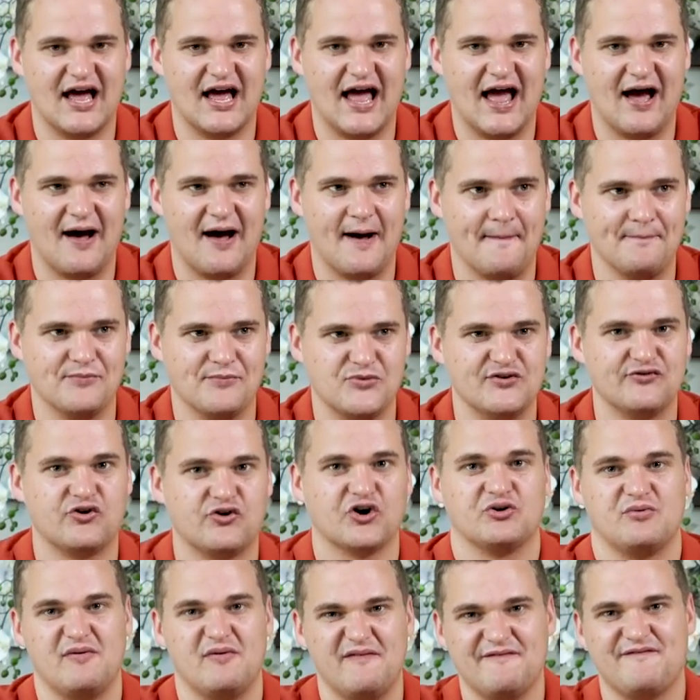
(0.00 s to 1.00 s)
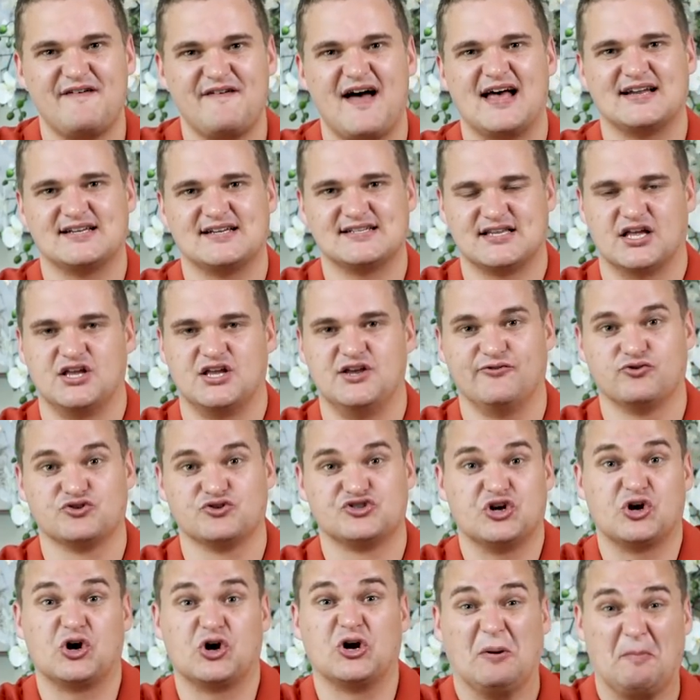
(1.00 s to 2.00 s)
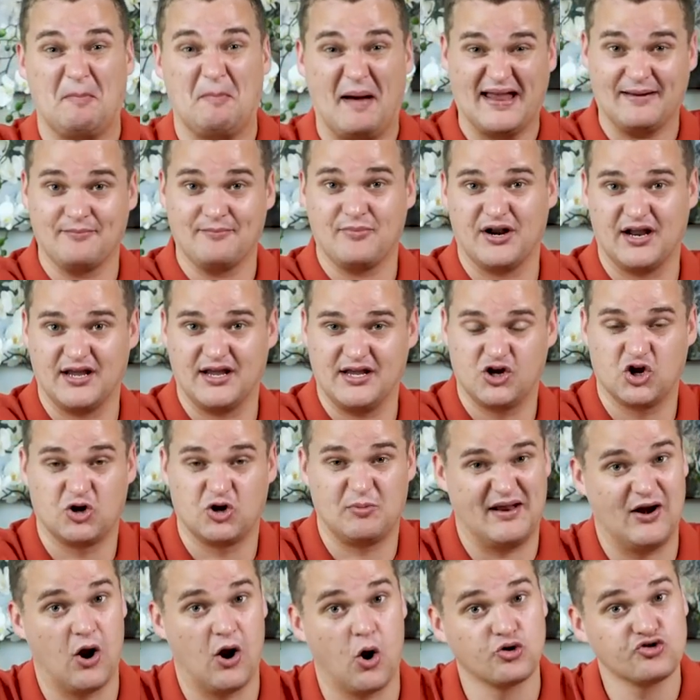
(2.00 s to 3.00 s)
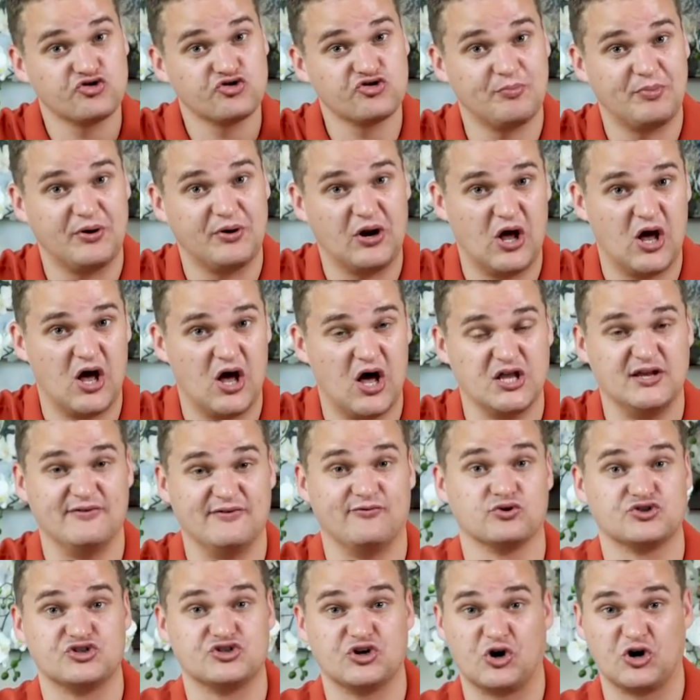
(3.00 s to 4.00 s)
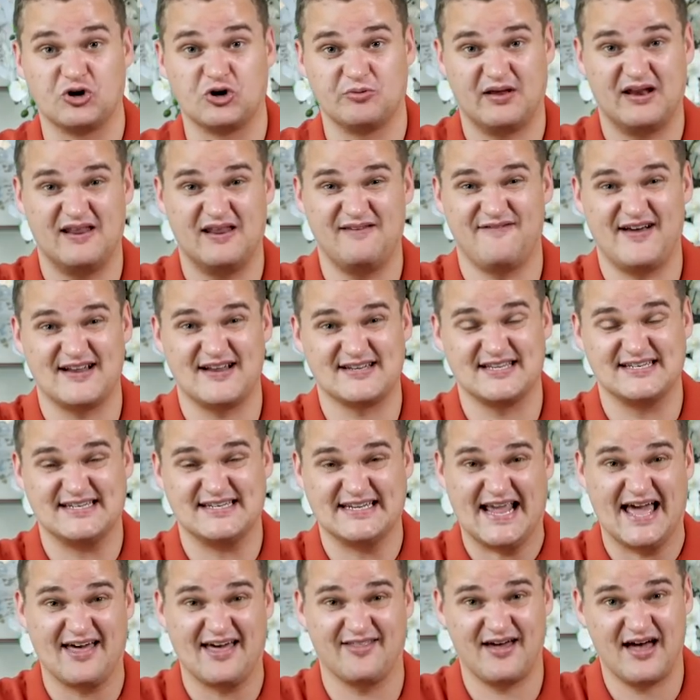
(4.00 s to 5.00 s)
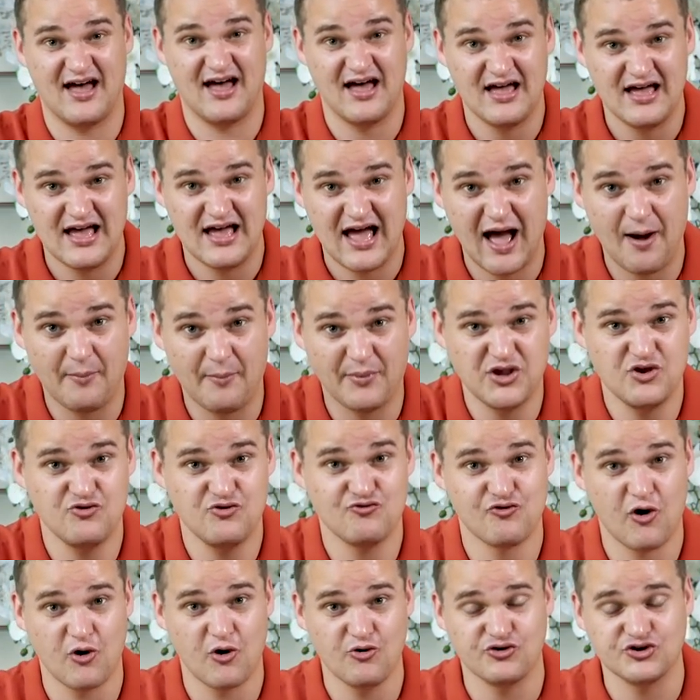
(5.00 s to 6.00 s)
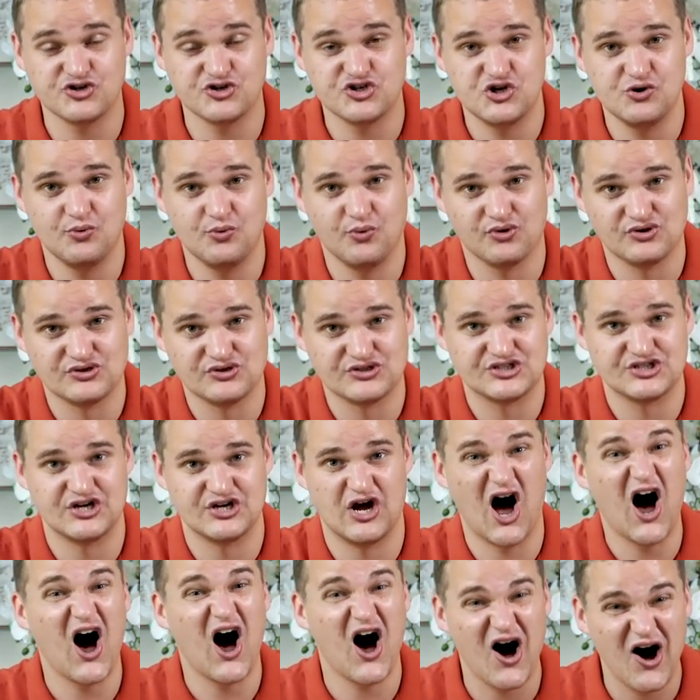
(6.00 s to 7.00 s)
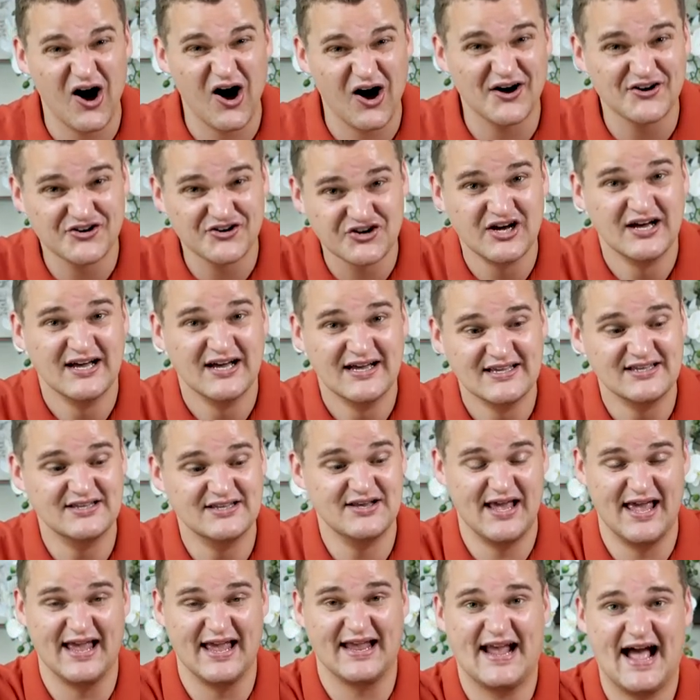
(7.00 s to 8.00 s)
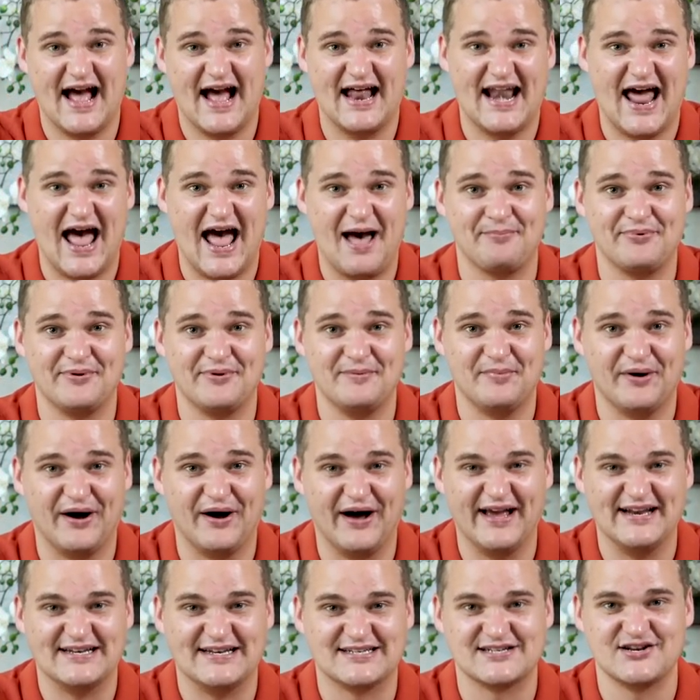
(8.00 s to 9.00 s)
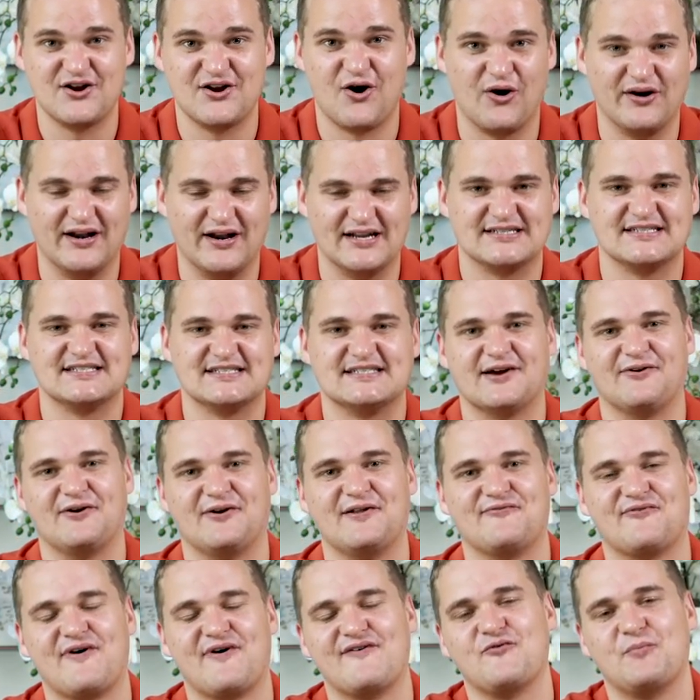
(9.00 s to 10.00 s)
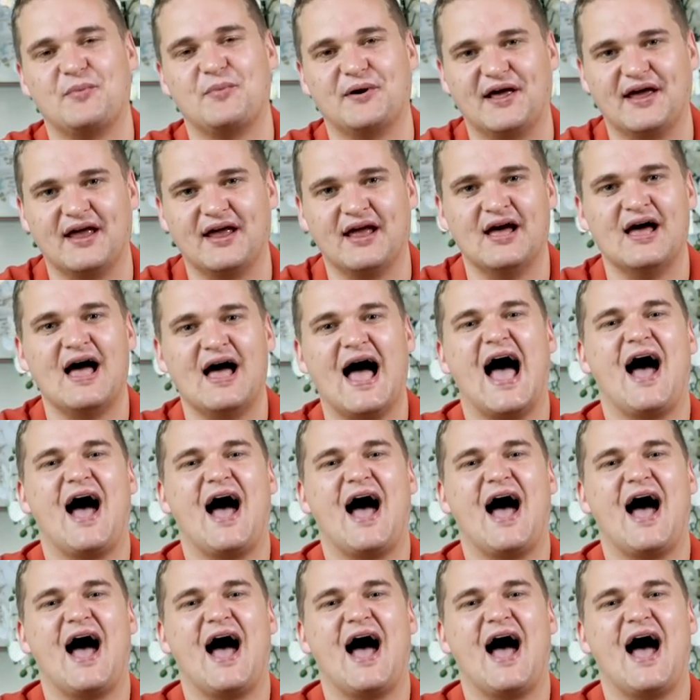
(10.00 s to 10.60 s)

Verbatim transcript: Um, you've got to invest and you've also got to make money. You've got to be an entrepreneur and you've also got to be an investor together. And when you row the two oars hard, it can happen, but it's not necessarily for everybody.